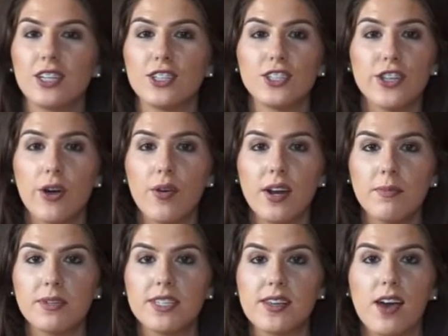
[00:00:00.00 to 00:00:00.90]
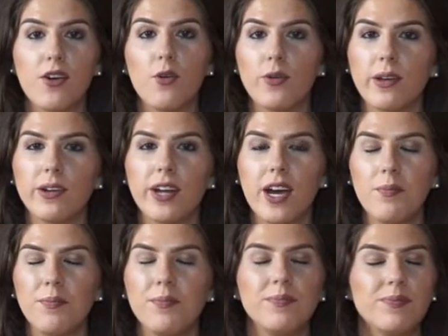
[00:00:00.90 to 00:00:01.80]
soaking up the sun, oiled
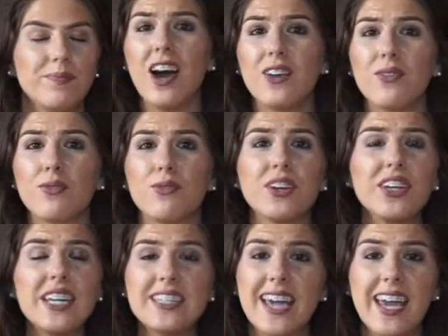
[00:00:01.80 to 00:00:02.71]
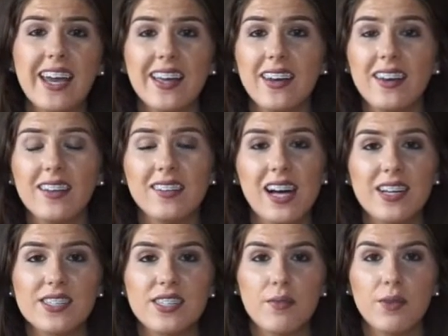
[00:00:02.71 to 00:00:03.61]
up. I got really tan
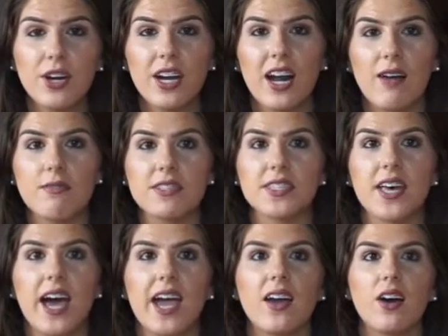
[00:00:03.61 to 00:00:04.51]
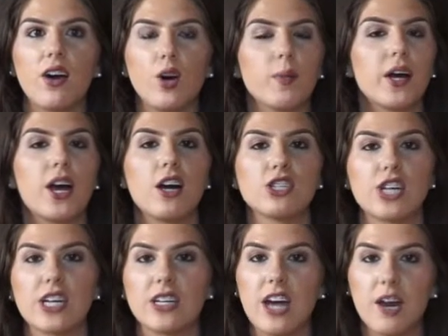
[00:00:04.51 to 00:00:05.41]
last summer, and I was like, oh my gosh,
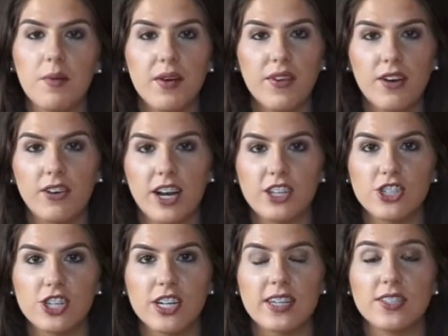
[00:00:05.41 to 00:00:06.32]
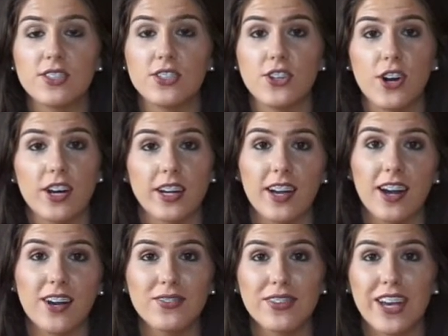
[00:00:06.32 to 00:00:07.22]
like none of my foundation is dark
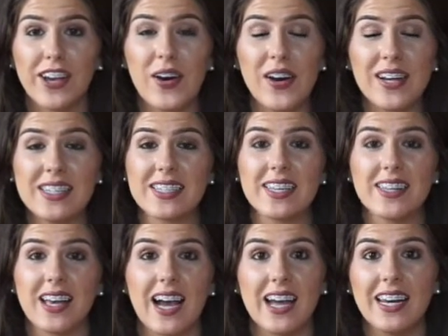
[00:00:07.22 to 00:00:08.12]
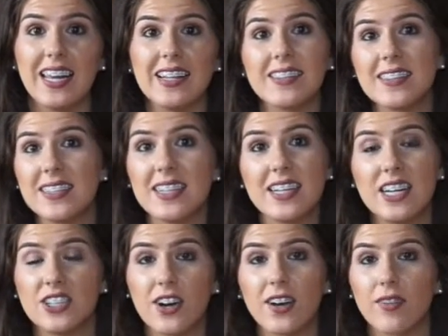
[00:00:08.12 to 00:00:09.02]
enough. Like honestly, like I need
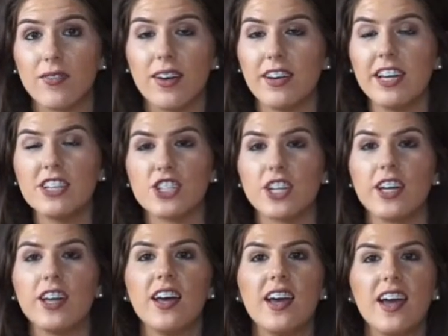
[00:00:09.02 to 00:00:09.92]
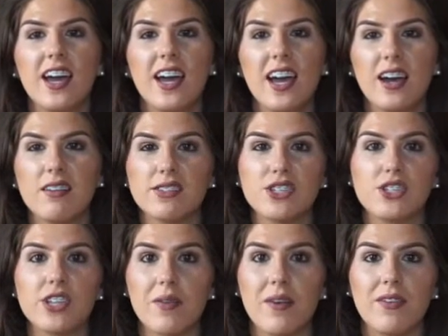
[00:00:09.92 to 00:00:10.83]
a darker foundation. It was
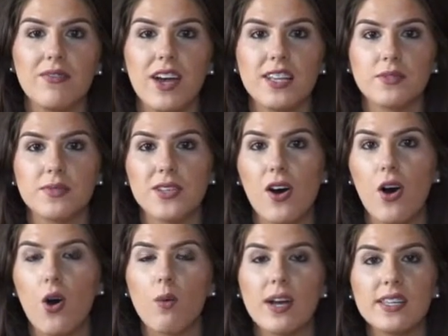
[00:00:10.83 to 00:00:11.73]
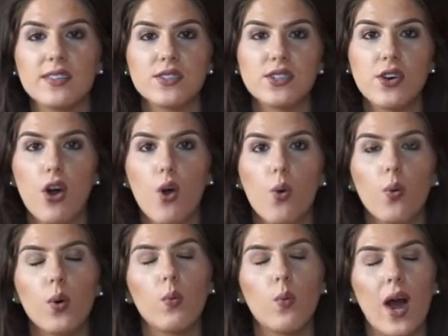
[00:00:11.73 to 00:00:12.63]
just like my face was always
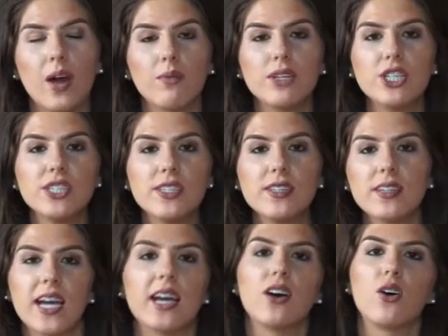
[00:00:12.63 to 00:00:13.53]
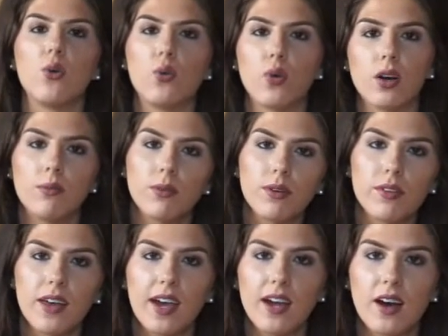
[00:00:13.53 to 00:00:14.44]
so white, which isn't like a horrible
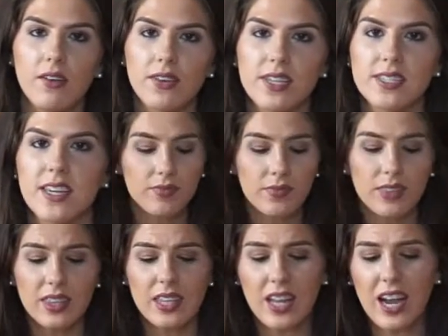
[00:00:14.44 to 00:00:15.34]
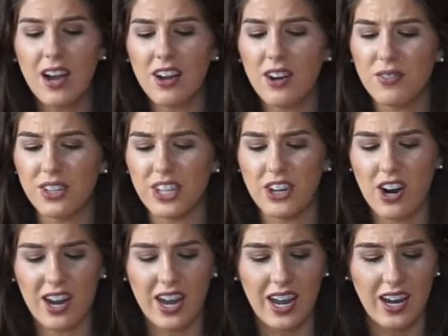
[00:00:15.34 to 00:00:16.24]
thing, obviously. I got really
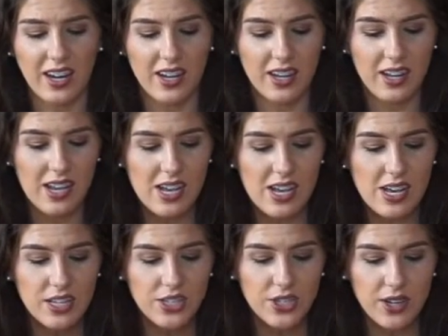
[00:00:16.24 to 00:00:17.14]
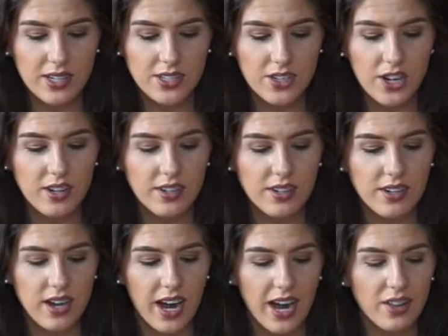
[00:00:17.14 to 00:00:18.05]
dark, and so
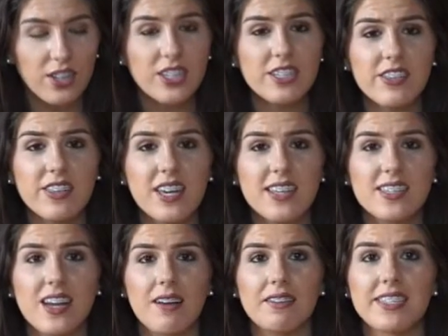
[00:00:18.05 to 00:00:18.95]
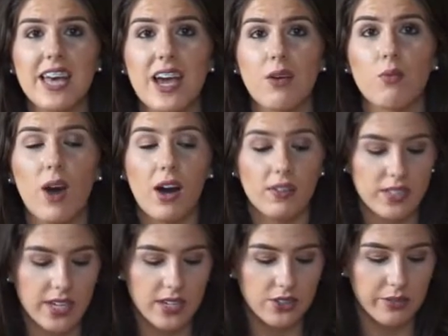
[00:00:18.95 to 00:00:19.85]
I looked at this and I was like, wow,
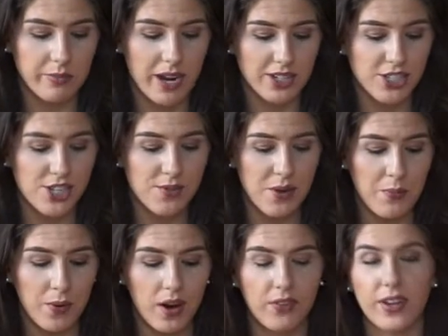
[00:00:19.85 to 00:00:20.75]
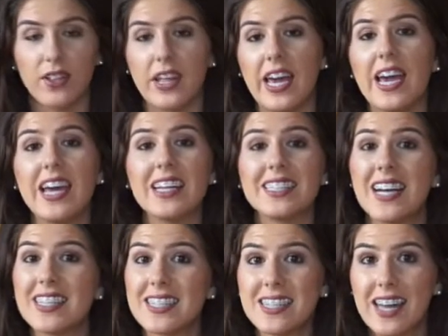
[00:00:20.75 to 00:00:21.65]
this actually matches me perfectly. It
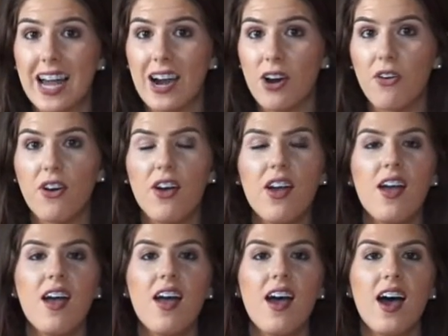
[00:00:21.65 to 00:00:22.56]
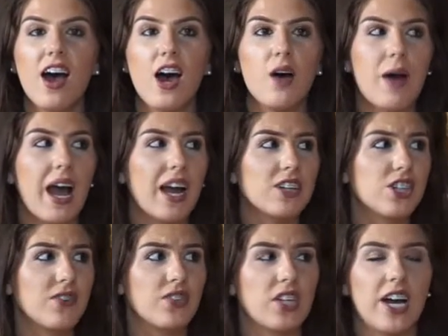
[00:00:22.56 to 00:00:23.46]
doesn't now. I
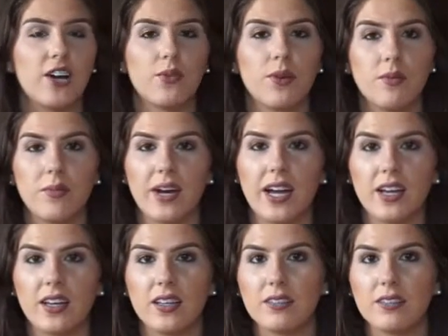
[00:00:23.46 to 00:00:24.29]
actually have a lighter one, but